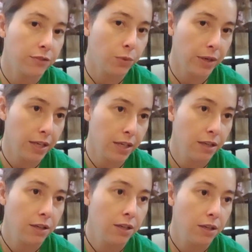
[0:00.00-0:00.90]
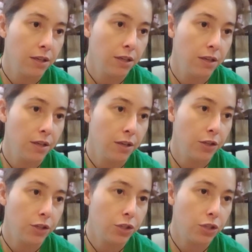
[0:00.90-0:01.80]

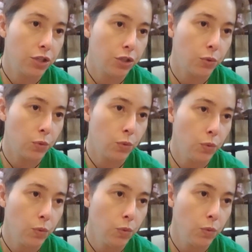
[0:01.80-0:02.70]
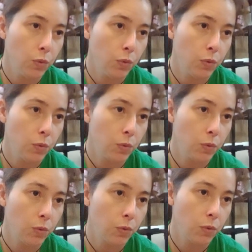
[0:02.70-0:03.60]

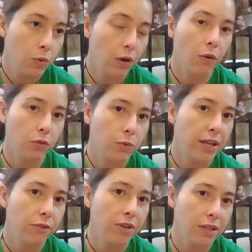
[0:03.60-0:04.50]
23,